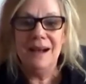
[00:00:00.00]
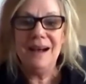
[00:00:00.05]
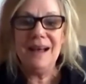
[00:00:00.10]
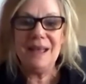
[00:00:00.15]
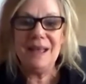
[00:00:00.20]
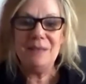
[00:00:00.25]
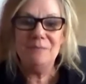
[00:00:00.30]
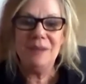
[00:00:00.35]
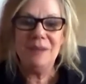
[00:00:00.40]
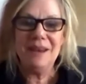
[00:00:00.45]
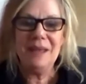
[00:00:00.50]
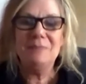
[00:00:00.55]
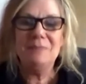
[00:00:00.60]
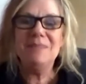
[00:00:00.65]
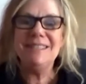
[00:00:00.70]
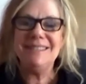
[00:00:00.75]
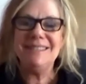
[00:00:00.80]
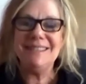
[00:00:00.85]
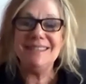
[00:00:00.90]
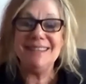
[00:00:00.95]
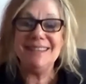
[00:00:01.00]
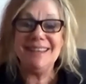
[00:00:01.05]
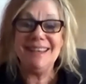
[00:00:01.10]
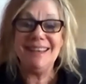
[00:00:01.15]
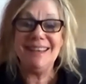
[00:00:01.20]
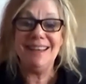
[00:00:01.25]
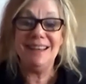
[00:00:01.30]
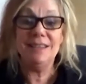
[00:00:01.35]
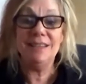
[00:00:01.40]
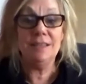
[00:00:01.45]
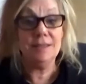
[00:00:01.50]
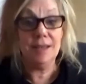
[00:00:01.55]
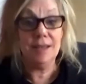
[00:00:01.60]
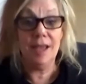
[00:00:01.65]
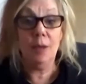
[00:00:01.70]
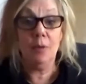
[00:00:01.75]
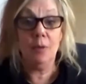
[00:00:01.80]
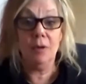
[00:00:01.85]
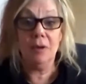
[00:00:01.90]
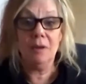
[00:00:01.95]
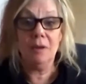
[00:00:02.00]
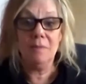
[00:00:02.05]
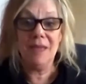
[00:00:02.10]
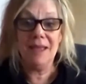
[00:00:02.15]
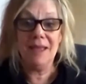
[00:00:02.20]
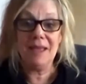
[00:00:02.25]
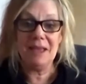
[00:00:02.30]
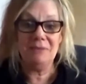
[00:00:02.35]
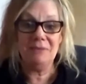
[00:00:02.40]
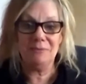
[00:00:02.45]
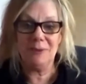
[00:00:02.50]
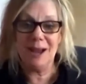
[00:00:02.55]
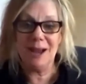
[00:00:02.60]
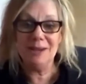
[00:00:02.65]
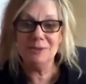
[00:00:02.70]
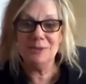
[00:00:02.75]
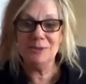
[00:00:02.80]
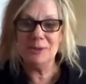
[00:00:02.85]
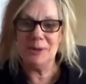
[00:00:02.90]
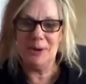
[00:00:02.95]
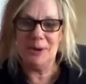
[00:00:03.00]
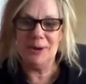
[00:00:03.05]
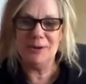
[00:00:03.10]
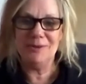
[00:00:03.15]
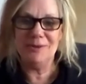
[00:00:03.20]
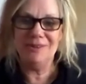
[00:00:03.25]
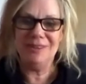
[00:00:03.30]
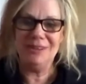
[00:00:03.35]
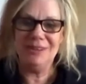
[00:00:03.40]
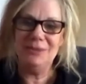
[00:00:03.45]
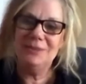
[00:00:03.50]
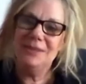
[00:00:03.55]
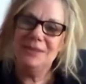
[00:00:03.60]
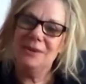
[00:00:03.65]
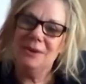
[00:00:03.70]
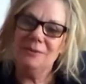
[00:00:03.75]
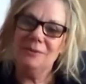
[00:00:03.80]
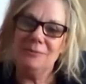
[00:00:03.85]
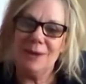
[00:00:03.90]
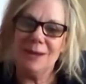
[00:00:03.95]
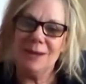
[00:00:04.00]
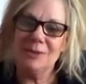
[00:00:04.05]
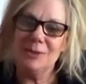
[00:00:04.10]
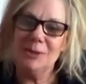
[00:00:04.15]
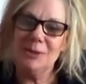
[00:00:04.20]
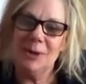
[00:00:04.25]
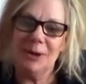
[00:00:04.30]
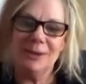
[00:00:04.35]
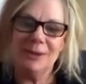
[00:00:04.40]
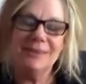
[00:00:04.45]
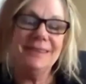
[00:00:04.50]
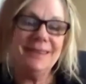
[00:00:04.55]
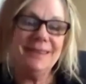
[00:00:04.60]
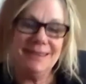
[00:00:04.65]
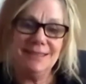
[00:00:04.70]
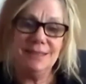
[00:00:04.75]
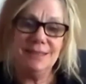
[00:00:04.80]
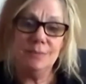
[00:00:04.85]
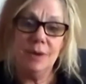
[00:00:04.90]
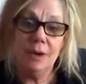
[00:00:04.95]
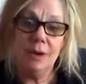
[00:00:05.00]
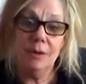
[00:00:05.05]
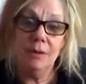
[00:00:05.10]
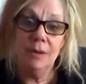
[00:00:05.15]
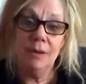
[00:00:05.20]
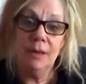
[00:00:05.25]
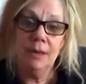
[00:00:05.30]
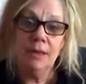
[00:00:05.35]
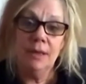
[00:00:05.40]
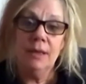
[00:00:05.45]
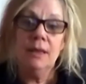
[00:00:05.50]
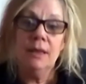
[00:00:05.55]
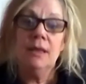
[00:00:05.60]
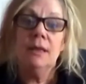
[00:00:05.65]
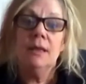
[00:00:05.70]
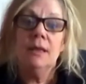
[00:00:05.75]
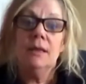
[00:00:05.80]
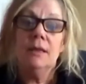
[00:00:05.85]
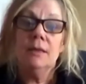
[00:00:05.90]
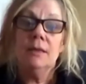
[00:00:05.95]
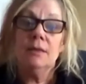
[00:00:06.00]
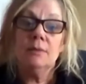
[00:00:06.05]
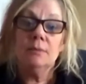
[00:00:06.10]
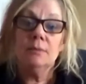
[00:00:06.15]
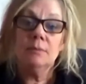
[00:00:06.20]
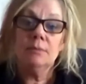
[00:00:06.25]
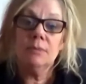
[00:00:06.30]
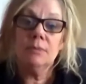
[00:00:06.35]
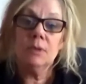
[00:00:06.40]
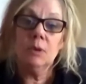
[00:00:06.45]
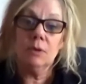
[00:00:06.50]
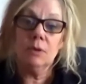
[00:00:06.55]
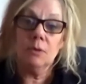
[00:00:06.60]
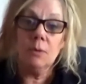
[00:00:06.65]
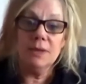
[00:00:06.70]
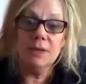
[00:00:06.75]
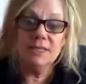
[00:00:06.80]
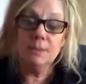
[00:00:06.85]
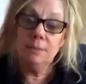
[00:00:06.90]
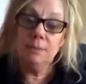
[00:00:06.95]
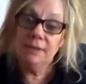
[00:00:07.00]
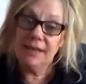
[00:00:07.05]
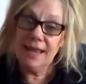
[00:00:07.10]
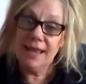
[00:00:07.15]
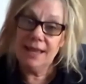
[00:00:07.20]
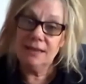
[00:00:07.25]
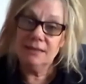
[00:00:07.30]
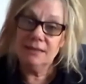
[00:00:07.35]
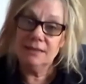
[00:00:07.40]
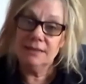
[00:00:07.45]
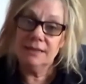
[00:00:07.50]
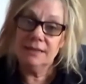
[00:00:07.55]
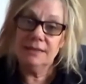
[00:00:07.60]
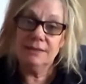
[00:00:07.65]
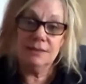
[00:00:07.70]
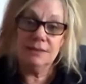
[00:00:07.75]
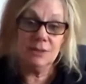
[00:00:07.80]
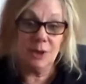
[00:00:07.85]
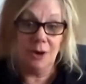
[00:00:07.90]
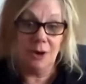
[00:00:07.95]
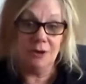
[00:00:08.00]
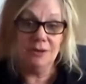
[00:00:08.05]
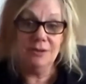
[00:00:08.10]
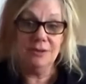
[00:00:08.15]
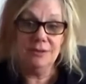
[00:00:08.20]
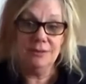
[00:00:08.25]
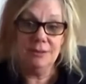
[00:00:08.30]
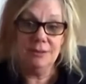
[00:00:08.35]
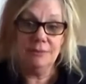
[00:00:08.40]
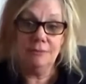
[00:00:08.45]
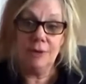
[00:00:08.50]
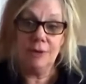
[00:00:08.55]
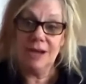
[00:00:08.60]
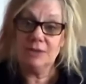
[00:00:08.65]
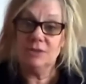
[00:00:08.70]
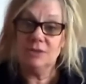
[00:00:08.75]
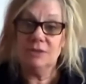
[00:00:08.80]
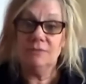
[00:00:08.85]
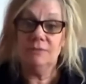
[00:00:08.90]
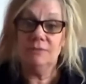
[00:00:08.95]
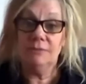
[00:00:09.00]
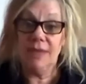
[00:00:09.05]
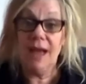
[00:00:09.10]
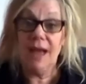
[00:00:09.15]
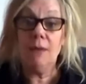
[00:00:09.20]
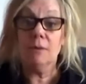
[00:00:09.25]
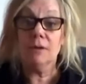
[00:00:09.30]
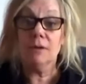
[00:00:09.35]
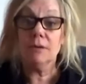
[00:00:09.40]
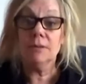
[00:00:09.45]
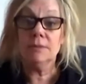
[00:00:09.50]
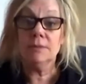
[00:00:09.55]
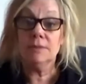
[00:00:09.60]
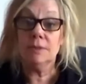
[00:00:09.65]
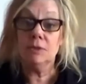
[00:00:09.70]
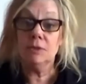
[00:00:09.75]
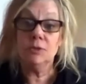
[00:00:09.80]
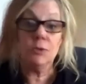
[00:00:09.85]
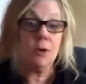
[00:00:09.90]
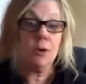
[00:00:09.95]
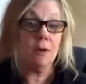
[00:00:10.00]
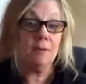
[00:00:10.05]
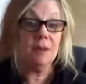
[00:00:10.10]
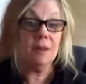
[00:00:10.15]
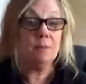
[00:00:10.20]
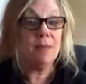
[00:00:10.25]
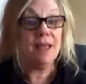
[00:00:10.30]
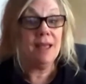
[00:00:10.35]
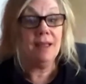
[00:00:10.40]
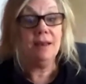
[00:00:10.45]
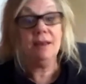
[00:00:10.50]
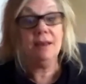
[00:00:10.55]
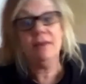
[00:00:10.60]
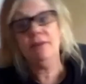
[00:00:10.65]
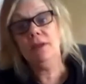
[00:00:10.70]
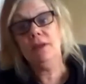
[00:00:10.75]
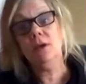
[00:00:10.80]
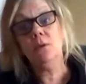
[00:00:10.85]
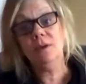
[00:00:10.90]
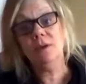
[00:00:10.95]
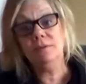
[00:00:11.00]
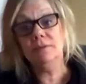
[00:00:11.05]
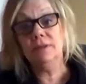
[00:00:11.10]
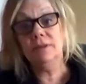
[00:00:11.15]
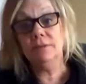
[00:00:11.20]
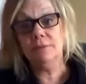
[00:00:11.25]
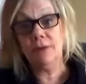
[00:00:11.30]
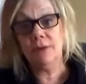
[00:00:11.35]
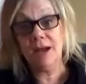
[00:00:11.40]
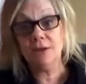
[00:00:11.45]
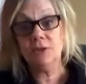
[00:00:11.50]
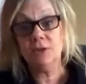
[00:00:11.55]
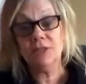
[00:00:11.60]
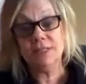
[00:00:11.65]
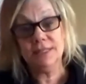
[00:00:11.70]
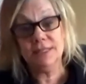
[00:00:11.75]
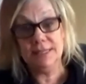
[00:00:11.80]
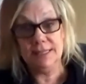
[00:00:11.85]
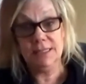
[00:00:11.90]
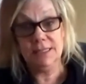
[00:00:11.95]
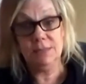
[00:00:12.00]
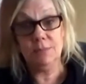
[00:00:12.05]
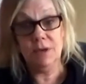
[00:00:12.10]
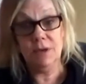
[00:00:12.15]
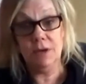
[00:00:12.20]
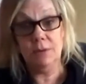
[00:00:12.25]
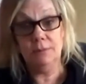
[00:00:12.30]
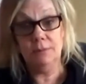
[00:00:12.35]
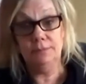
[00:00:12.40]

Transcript: Hi, my name is Cindy, and today we're going to make a fraction garden using our fraction garden gizmo. You're going to plant in this garden the fraction flowers that you already made in the equivalent fractions gizmo.